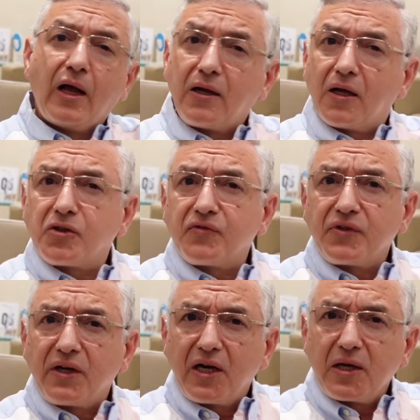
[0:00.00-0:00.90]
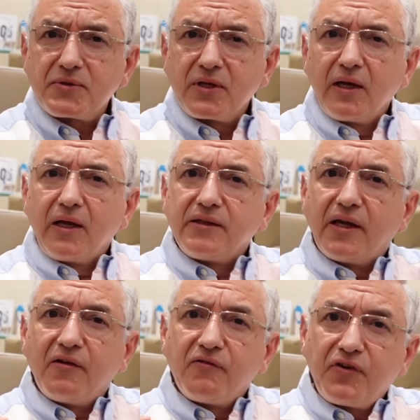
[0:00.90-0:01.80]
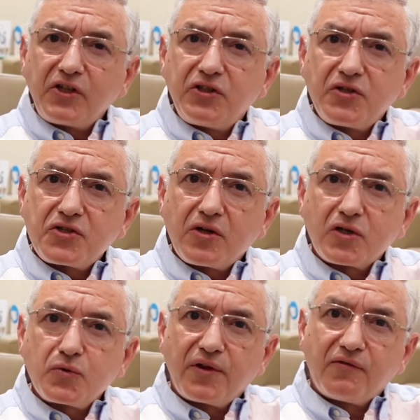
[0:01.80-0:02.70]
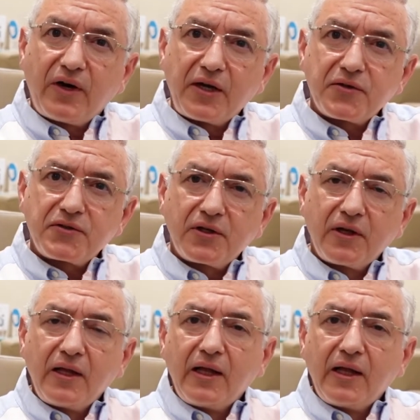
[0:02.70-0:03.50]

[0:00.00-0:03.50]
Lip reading: A lot of times, the infection starts with a virus,